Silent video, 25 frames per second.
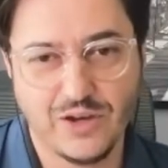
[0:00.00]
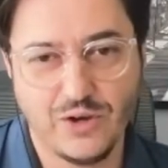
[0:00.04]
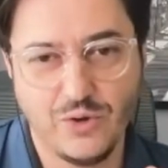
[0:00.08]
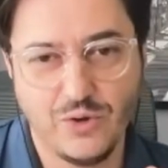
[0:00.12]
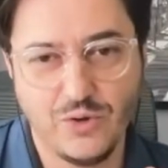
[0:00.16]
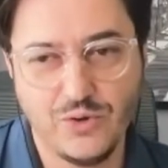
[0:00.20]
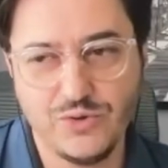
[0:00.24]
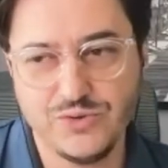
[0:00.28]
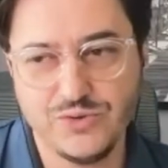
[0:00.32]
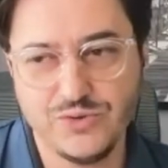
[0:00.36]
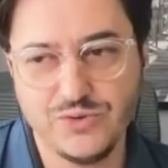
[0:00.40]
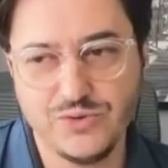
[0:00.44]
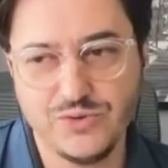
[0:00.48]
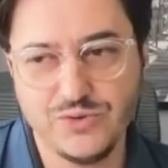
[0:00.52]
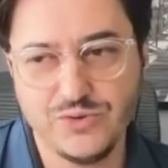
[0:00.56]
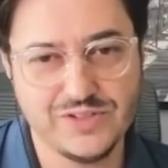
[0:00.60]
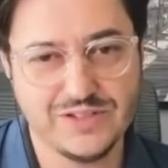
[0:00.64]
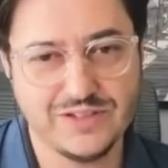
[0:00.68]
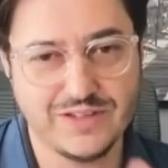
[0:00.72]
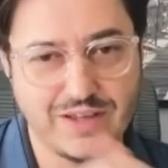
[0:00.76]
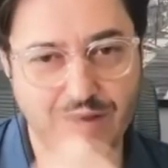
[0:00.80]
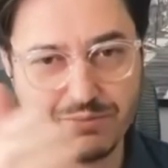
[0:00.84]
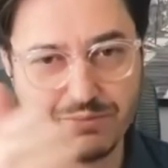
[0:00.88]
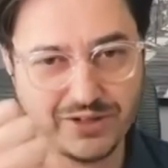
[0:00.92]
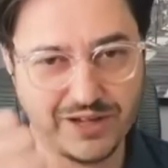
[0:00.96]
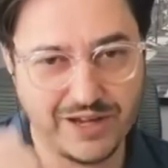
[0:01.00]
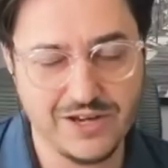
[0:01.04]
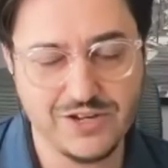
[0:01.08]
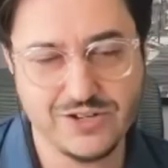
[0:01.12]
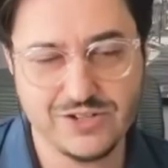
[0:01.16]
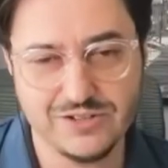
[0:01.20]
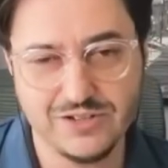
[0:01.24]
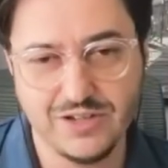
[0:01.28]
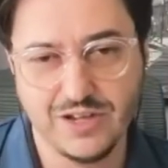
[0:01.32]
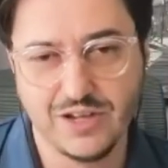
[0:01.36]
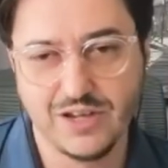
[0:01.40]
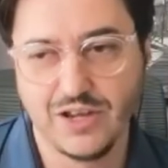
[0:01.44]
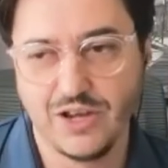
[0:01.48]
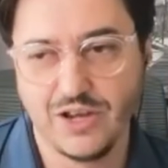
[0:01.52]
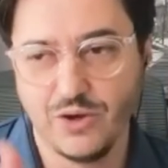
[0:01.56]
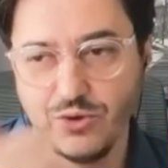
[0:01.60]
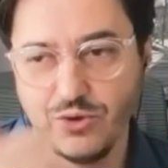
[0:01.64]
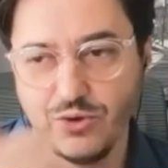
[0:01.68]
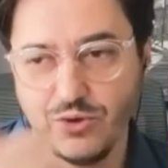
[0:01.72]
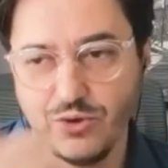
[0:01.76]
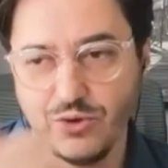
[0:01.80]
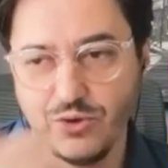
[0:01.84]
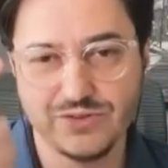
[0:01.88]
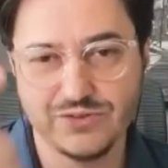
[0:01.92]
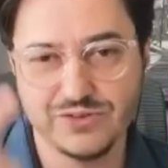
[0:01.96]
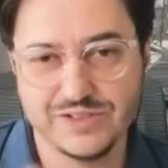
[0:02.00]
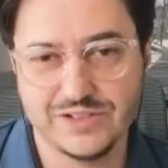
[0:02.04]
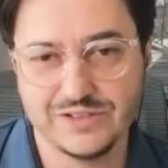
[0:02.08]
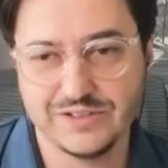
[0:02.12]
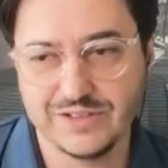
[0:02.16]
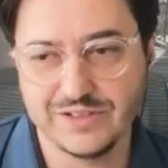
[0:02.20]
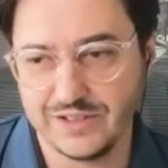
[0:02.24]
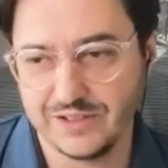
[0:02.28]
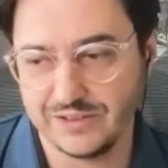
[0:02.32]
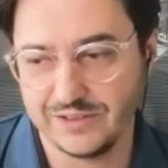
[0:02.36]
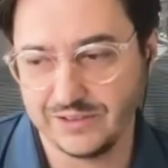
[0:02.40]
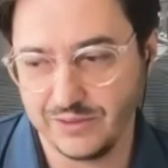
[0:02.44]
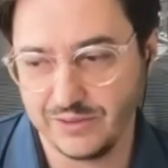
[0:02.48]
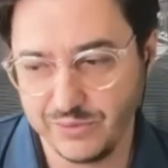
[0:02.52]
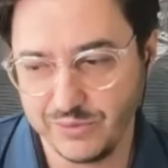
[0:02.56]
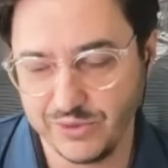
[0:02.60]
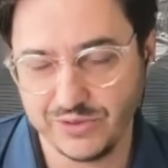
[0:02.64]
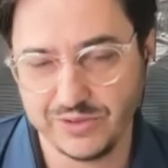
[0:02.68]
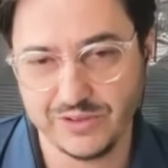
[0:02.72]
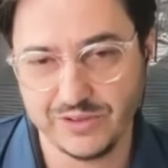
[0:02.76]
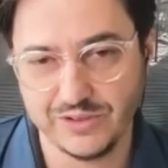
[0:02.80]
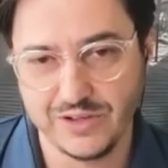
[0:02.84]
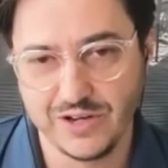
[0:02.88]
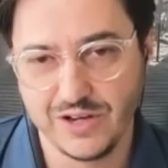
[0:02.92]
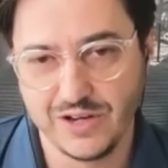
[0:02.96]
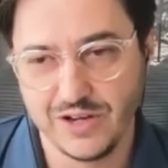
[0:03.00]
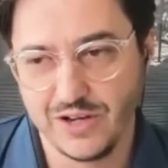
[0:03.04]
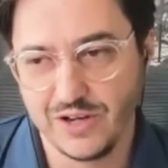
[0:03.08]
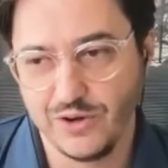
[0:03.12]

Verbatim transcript: Who's using the application? Who's using the computer?